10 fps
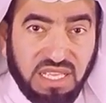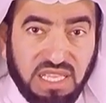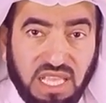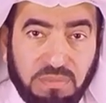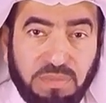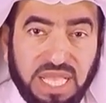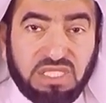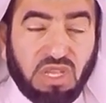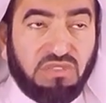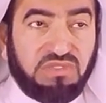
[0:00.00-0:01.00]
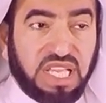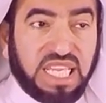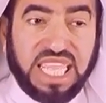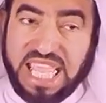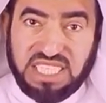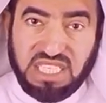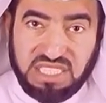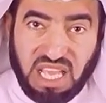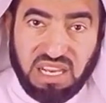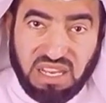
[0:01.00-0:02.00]
the best of the
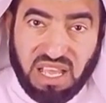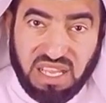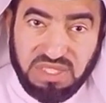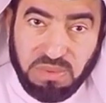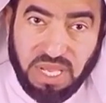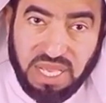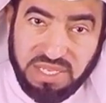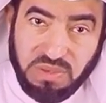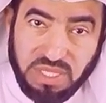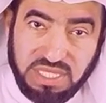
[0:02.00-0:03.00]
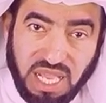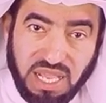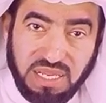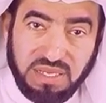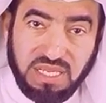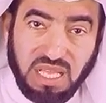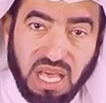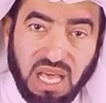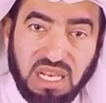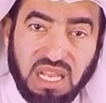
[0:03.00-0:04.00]
creators, Allah Subhanahu Wa Ta'ala?
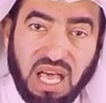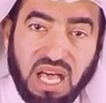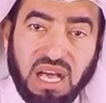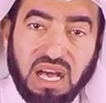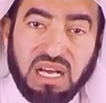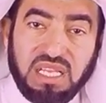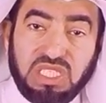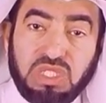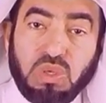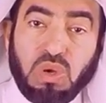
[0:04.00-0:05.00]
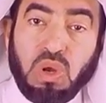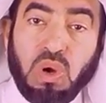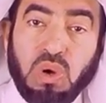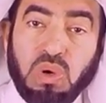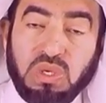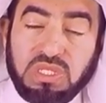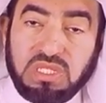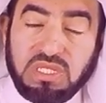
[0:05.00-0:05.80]
Allah is your Lord